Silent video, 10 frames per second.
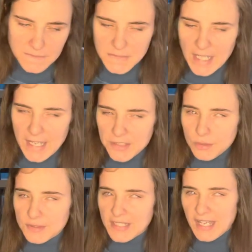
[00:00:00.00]
I
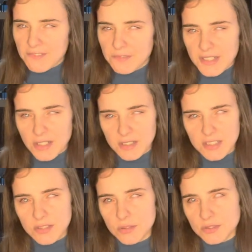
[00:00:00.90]
know that I've read
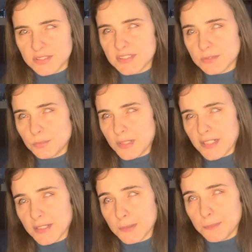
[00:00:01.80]
articles
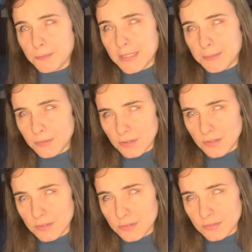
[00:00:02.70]
where
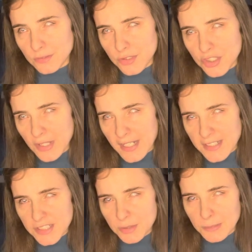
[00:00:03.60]
people
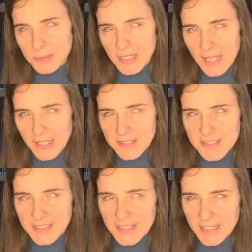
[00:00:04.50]
tried to apply
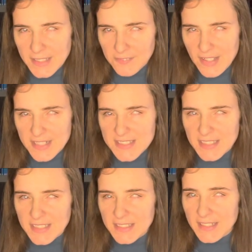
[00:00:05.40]
to get a
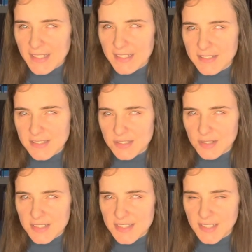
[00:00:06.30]
vaccine, and
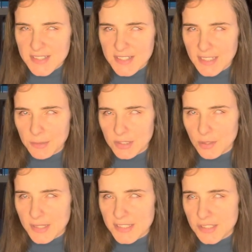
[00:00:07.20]
certain sites that they were
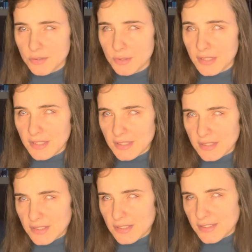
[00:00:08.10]
going to
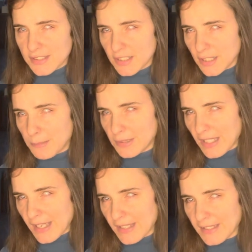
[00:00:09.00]

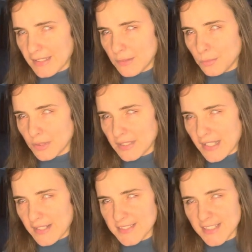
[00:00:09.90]
apply were
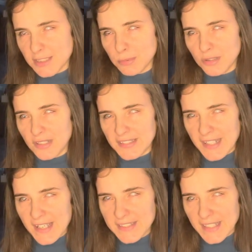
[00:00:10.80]
not accessible, and they
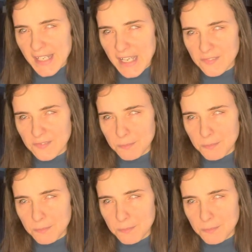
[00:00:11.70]
had to have